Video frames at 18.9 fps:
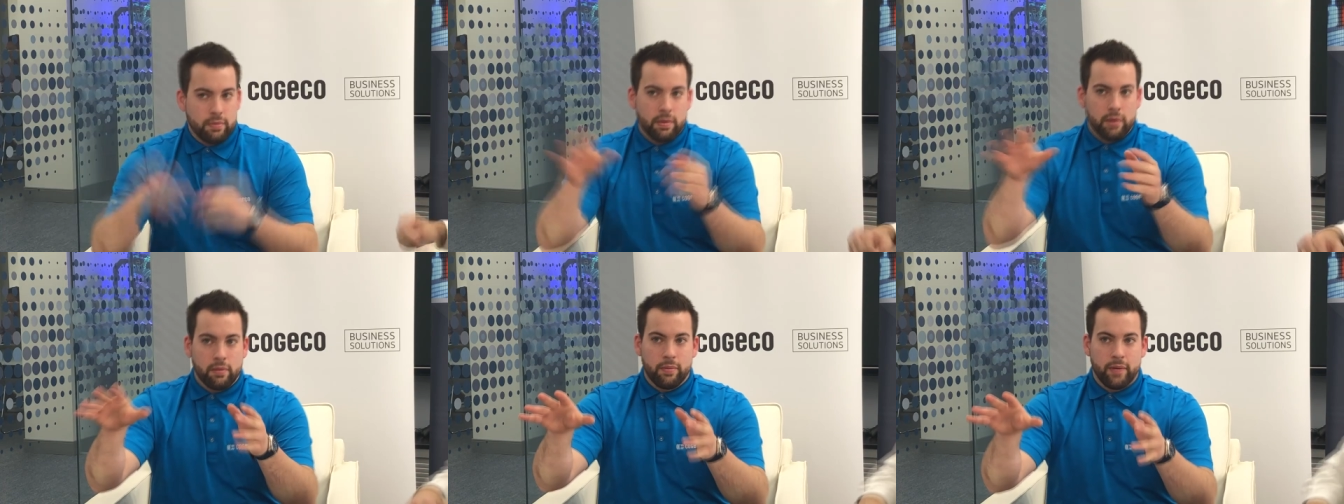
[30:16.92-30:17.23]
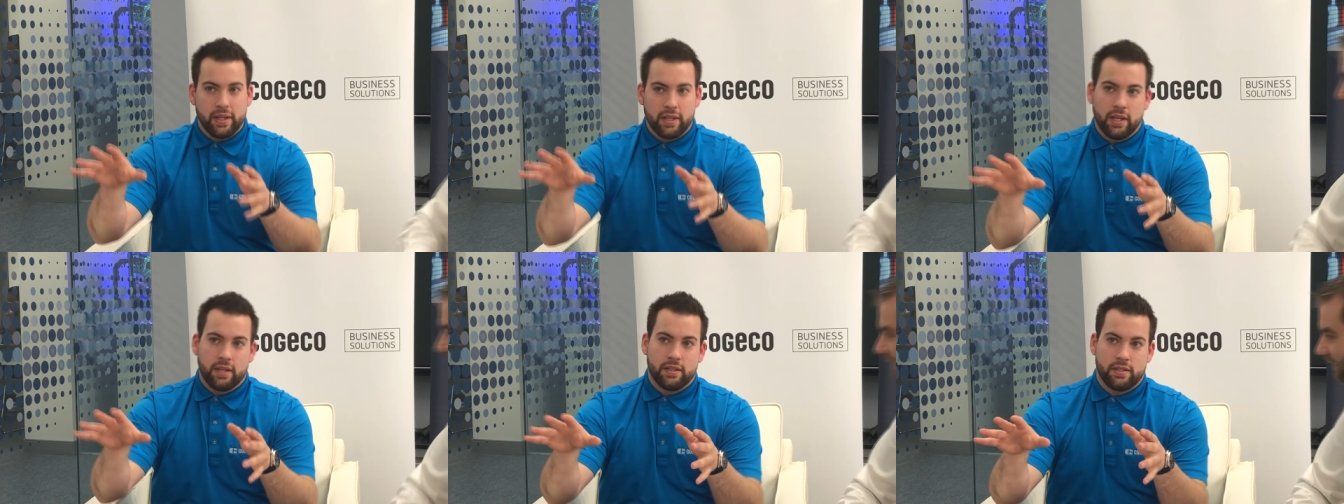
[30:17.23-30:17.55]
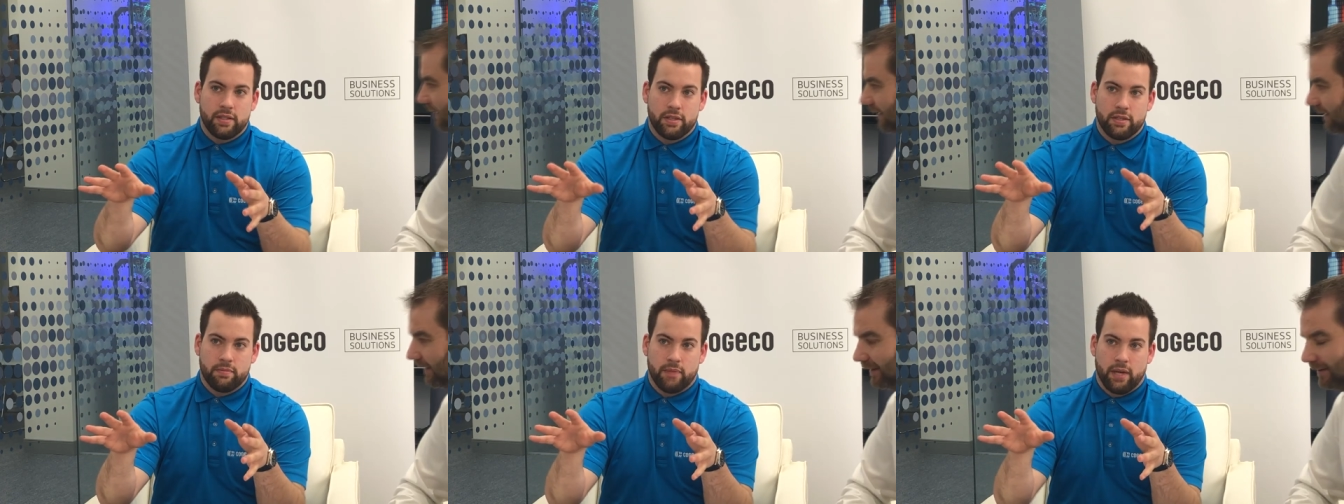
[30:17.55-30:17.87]
should be able to make that
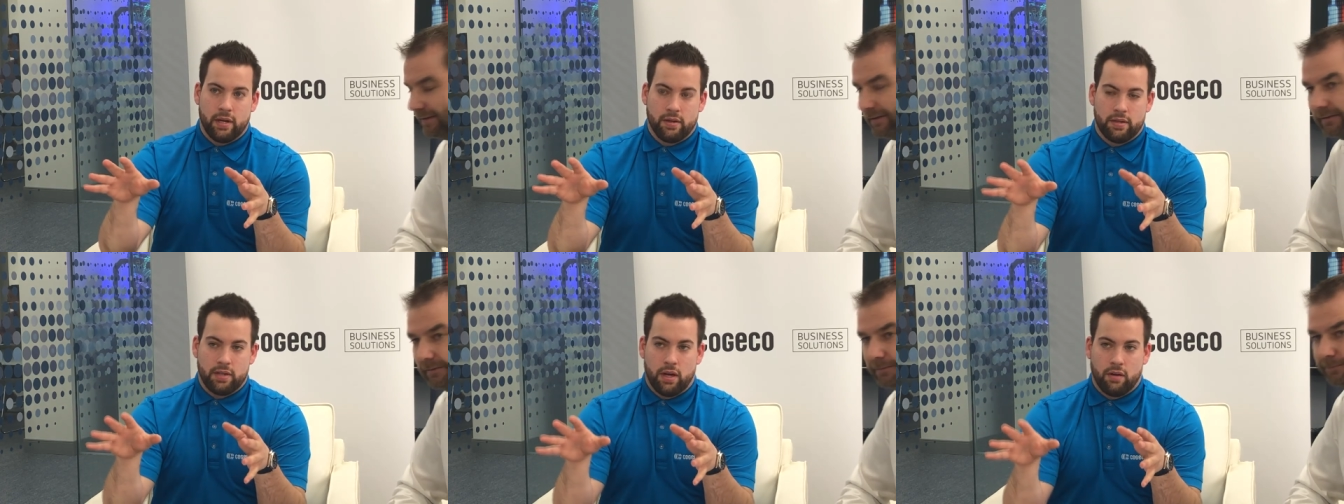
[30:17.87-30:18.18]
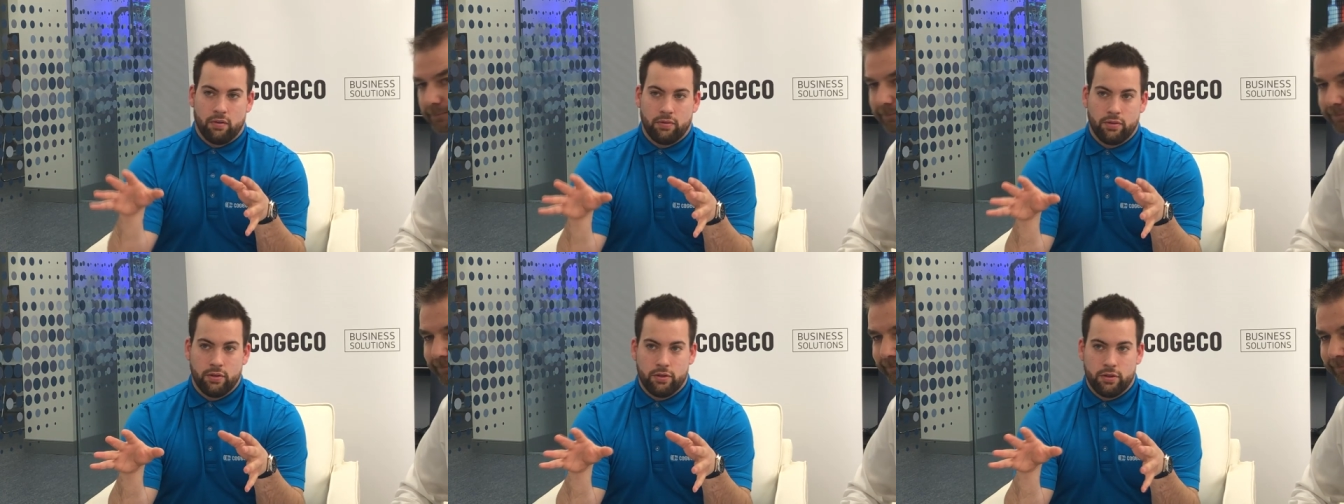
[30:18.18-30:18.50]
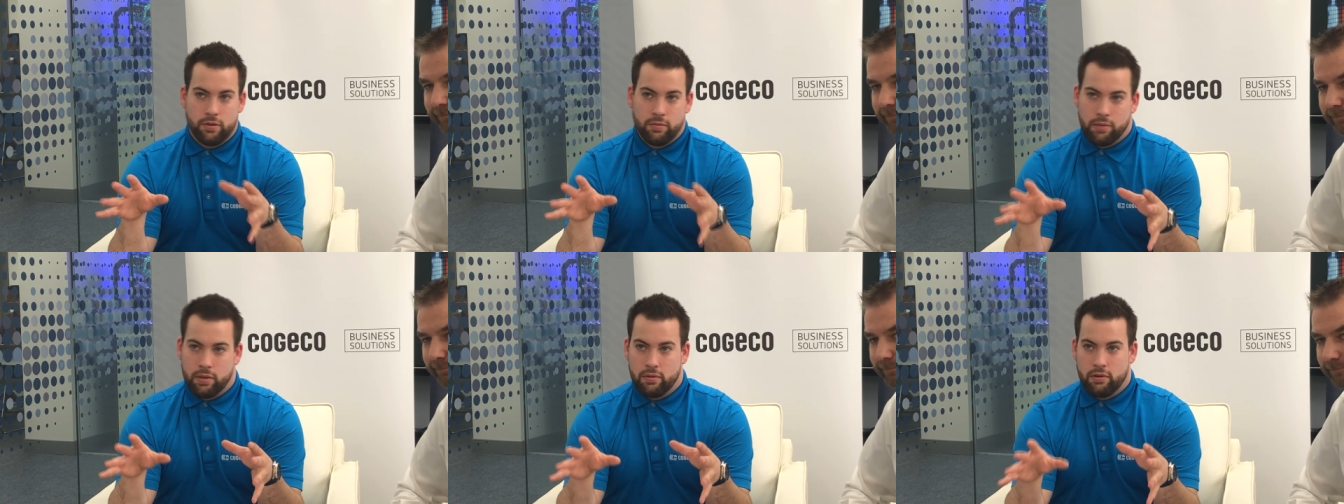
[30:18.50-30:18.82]
decision by yourself. You
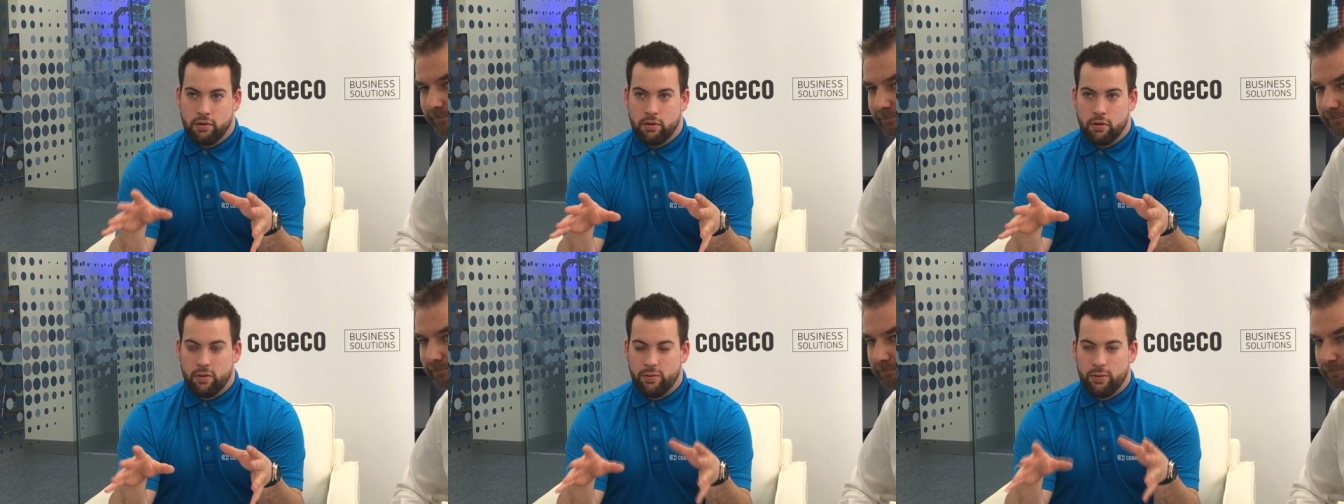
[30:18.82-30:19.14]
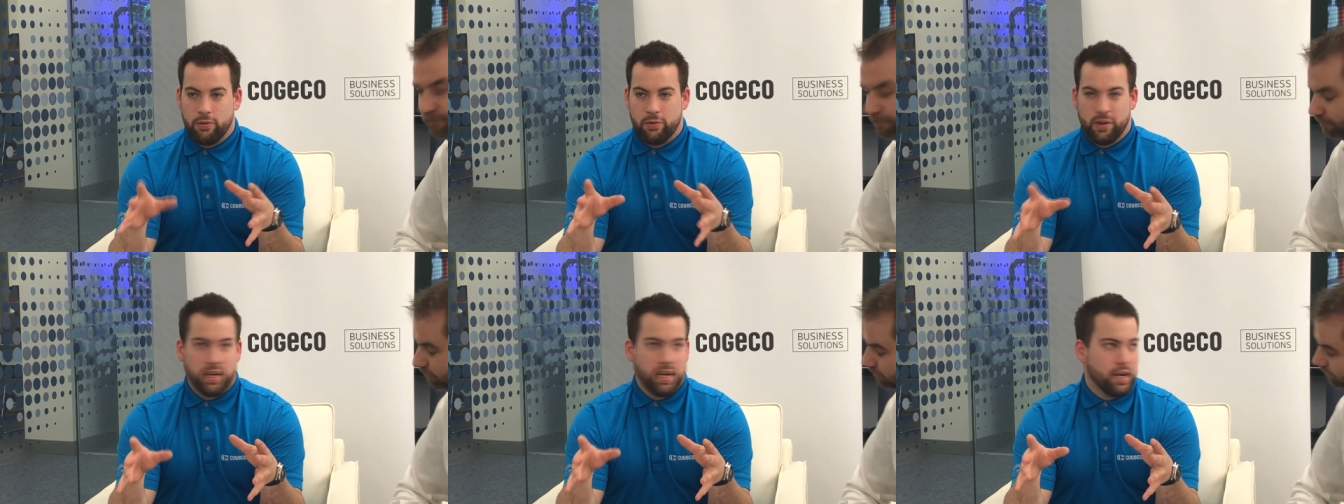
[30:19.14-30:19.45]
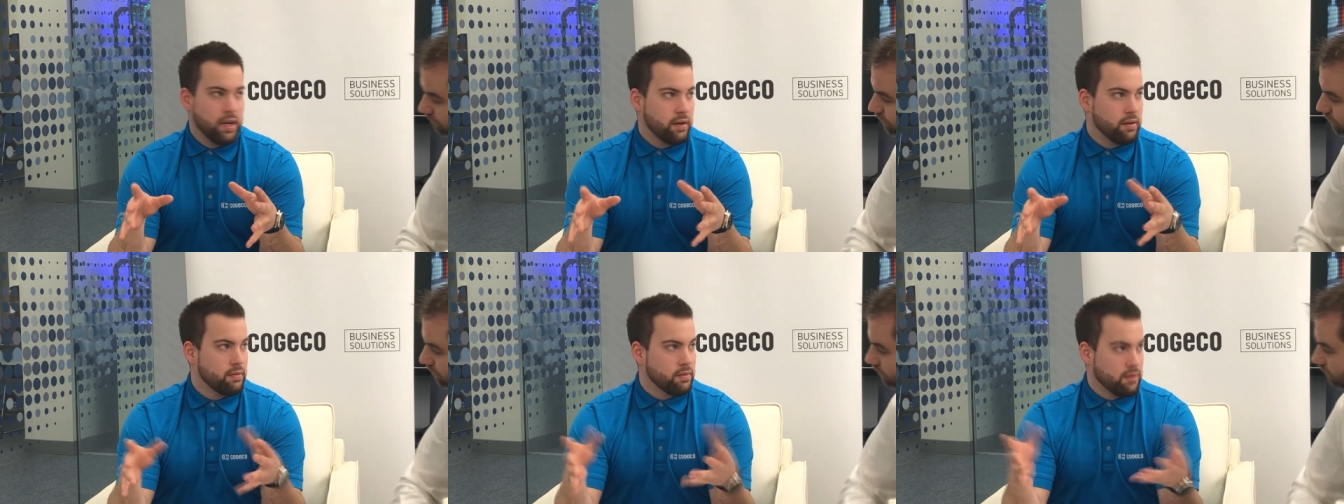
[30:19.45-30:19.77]
should be able to know if you
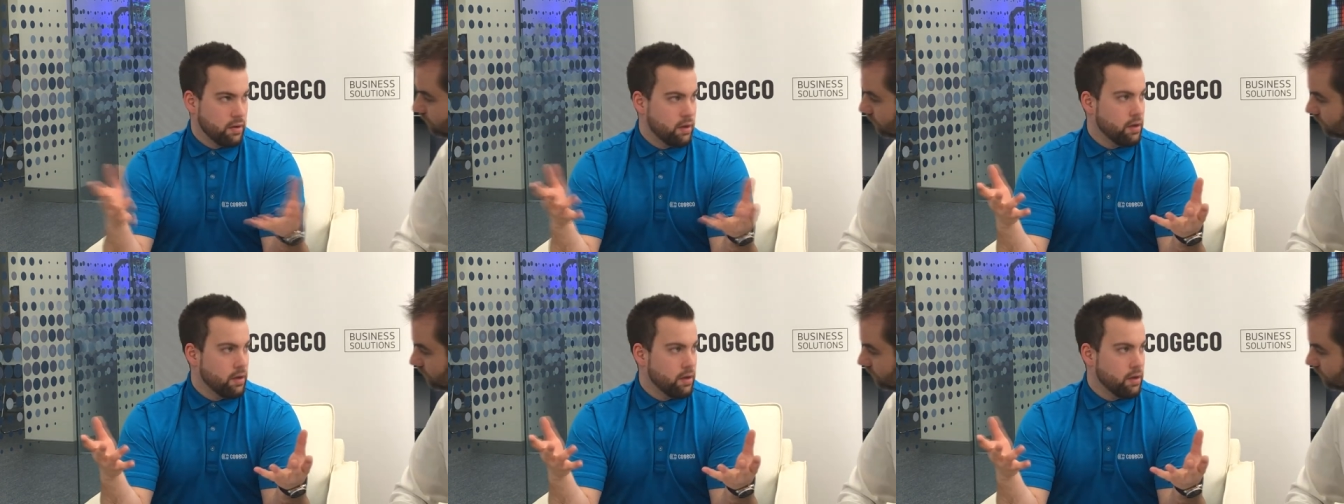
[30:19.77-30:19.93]
need